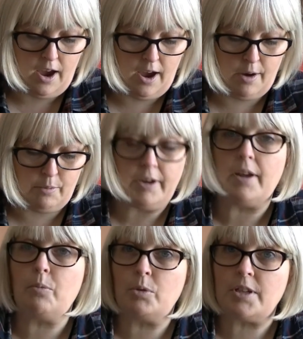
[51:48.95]

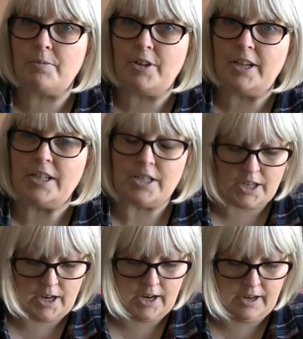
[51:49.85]
once I'm finished,
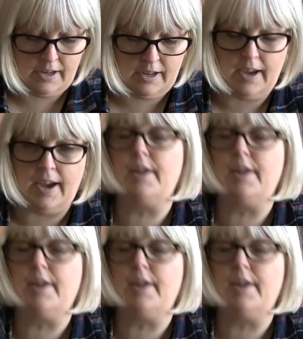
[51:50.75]
I